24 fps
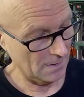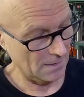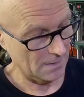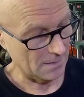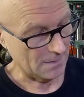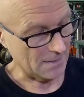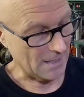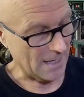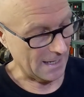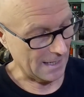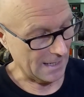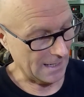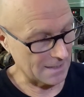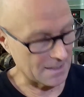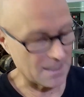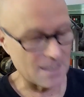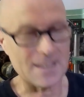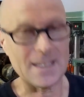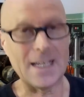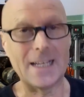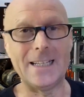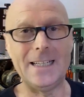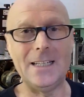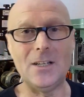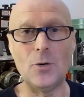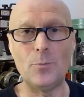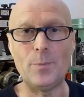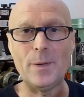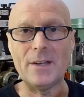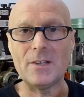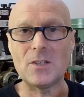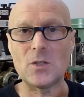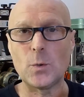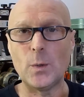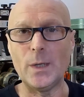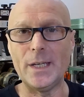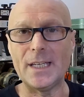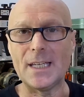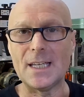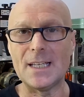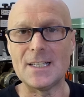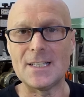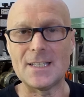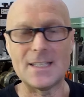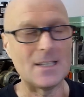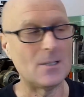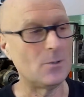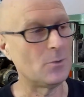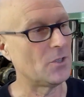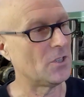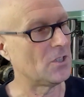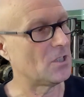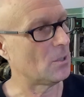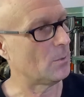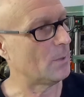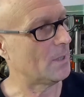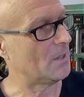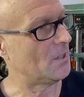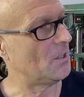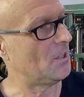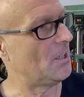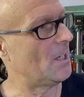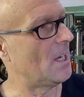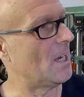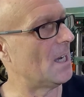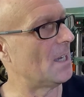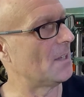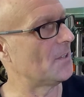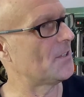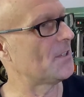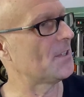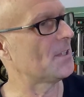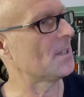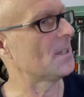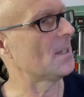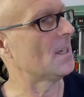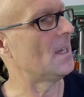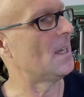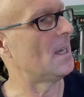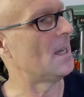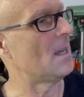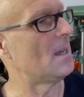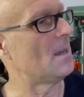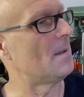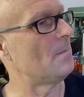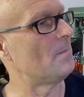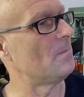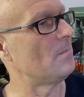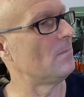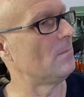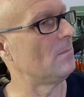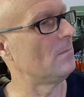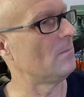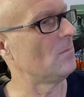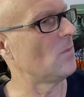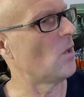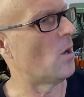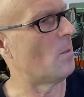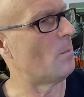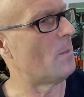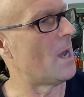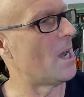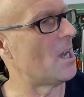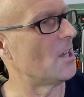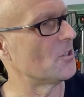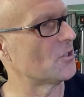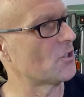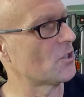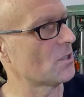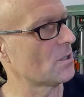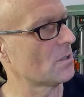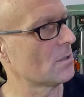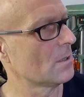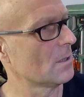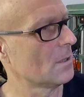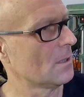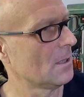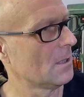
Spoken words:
Yeah, as I said, a little bit of tweaking still to do at the nut, not much.